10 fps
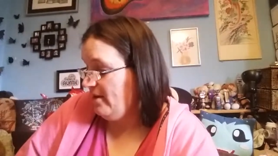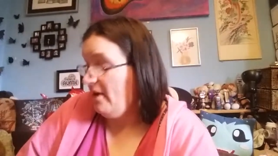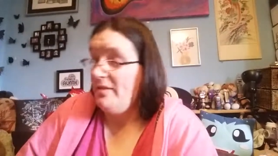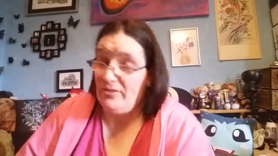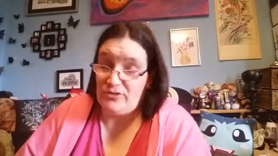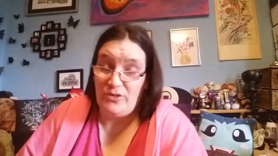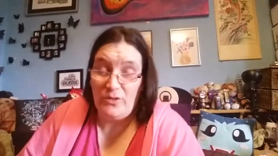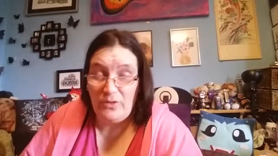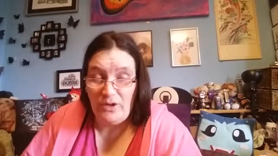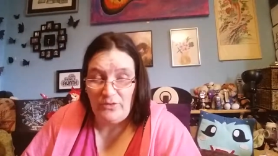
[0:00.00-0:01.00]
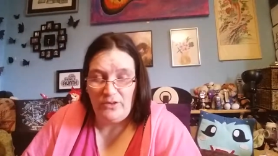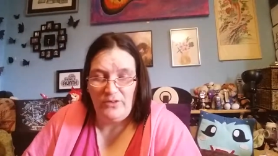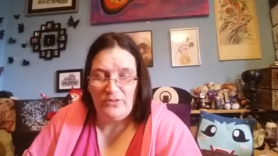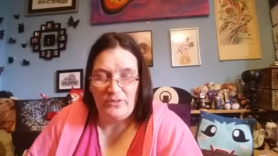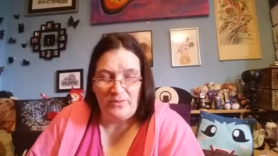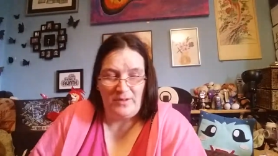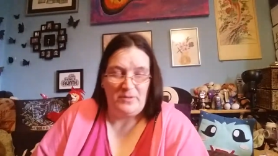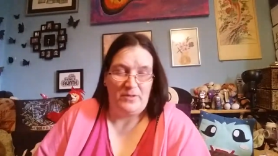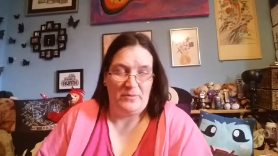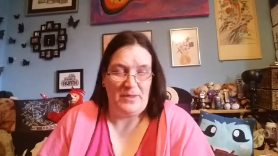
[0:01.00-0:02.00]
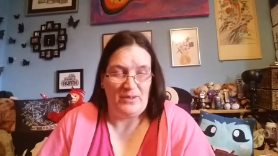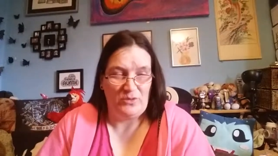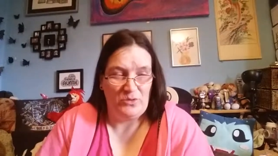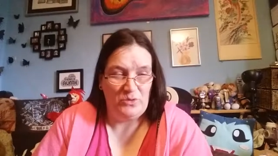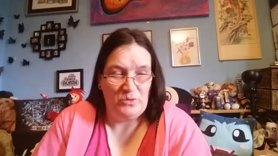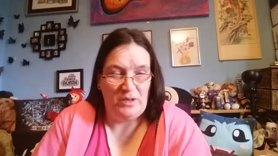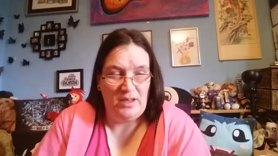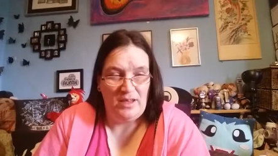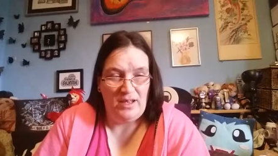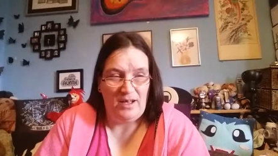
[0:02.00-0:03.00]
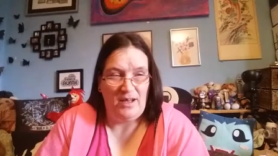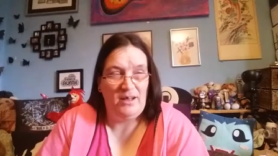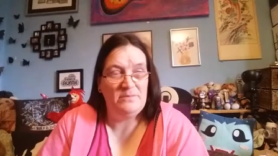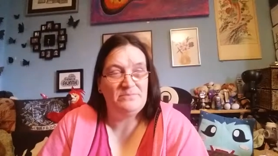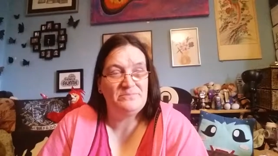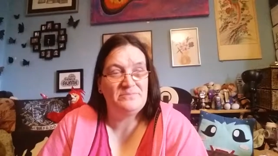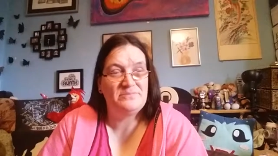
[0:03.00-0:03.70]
oh, that's true. Who, who who's going to arrest me when I'm that tall? Um,